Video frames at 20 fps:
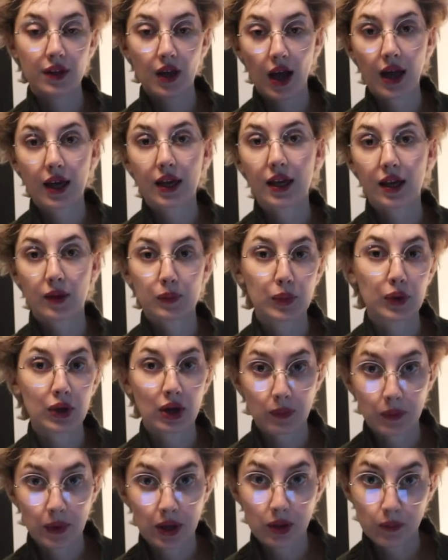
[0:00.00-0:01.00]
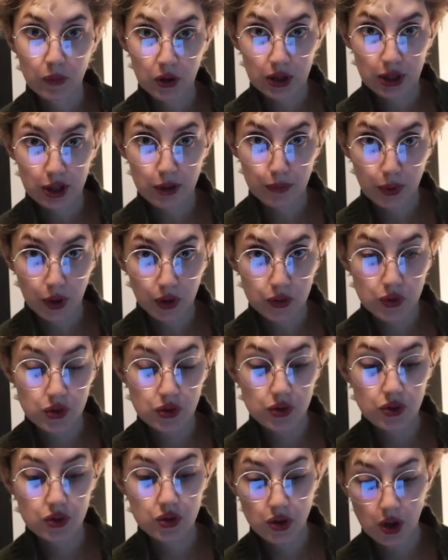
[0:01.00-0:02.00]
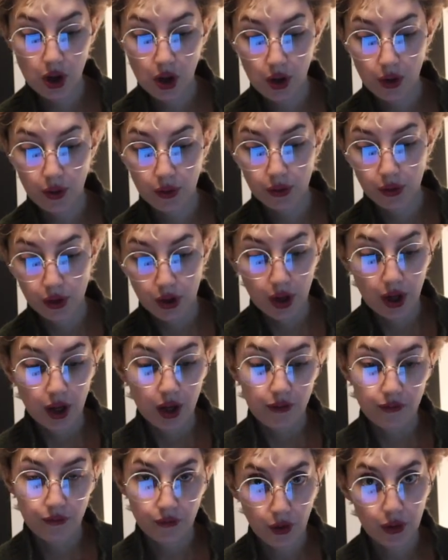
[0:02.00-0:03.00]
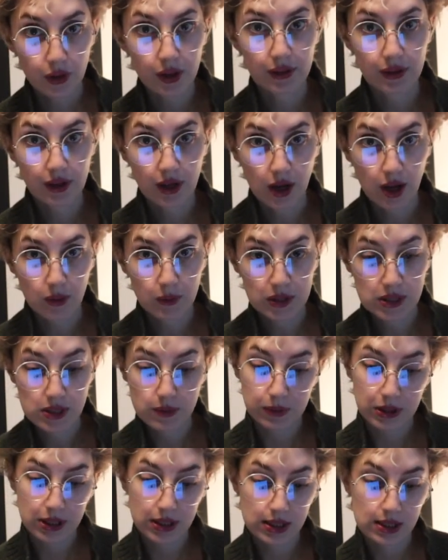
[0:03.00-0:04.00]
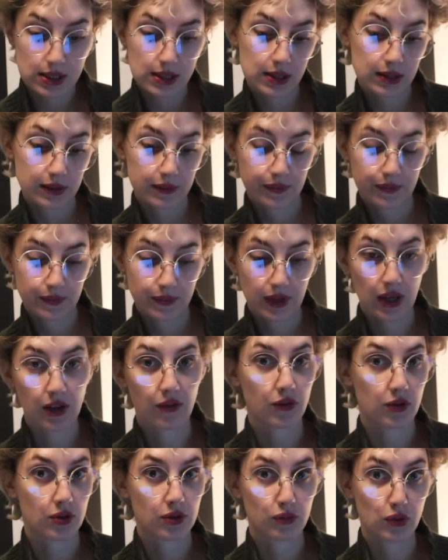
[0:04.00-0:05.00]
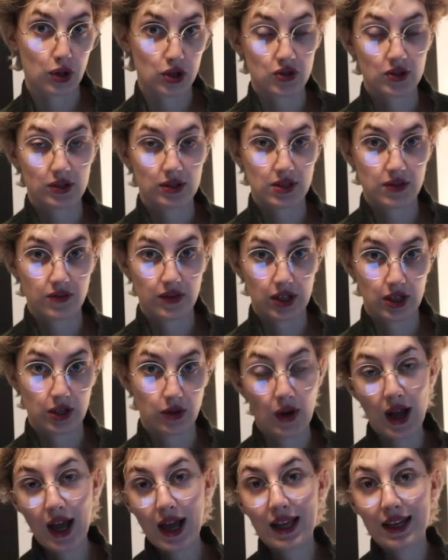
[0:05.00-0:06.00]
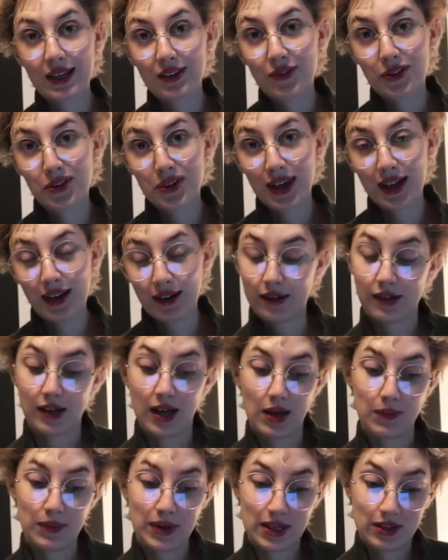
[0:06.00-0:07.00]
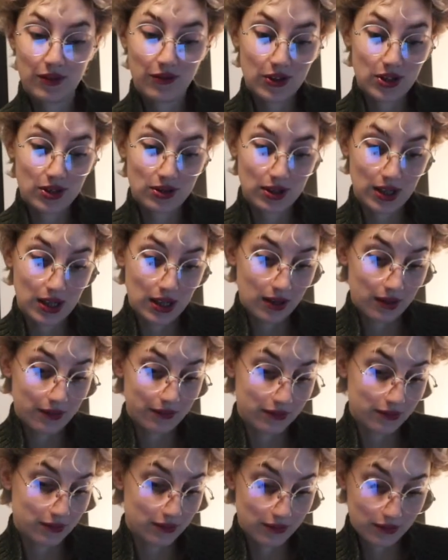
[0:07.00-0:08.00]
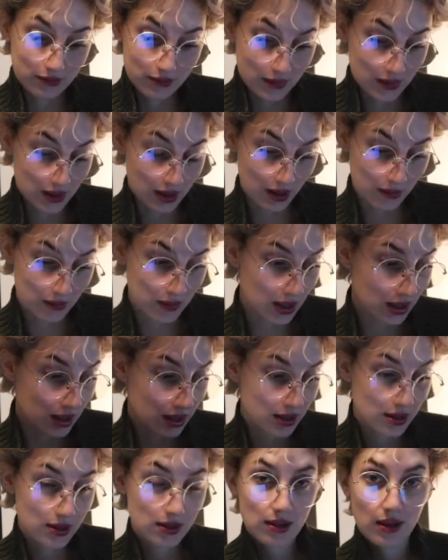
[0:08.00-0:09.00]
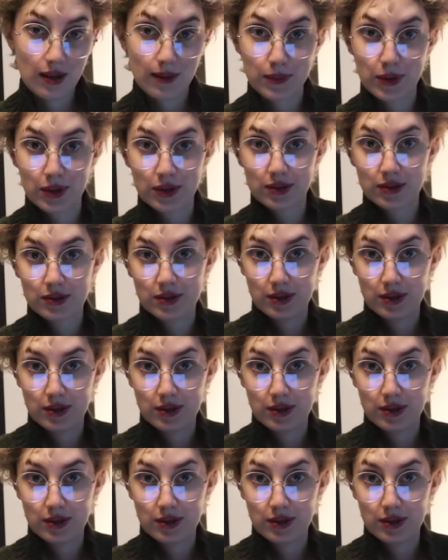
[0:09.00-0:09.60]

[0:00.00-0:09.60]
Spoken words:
I can't put up a community post. So vote in the comments, please. If you're watching this video. And if you care. I mean, if you don't care, I'm not gonna stop you.